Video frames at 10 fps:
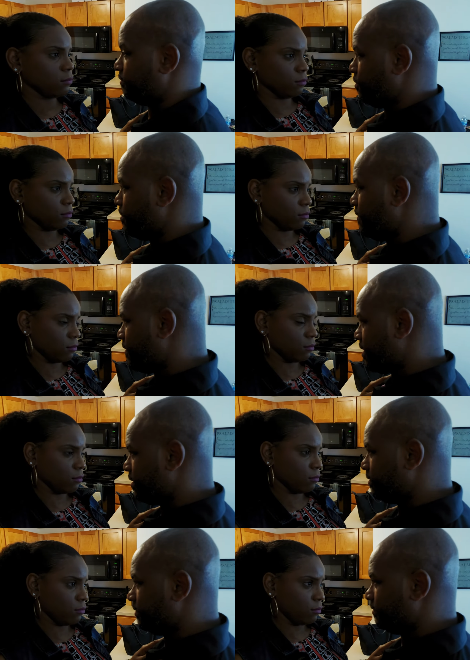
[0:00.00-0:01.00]
Speaker 1: will be fine.
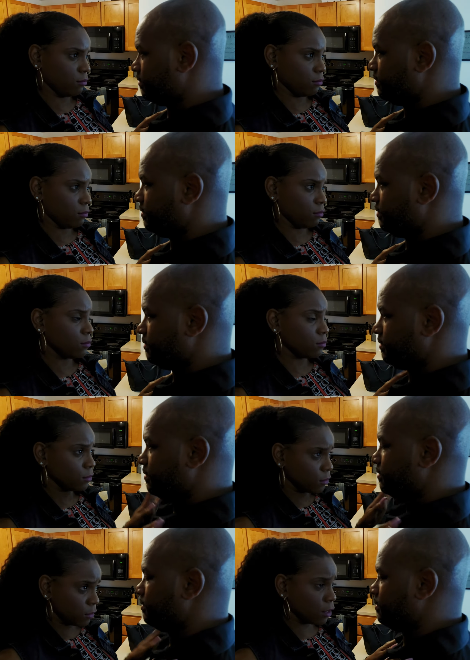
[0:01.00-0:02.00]

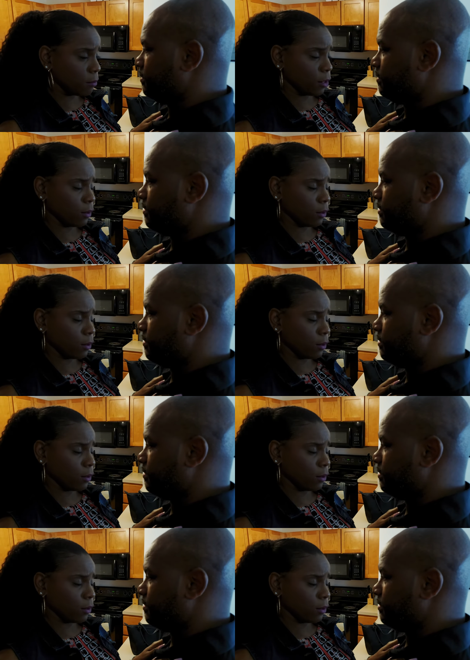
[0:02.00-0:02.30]
You're gonna be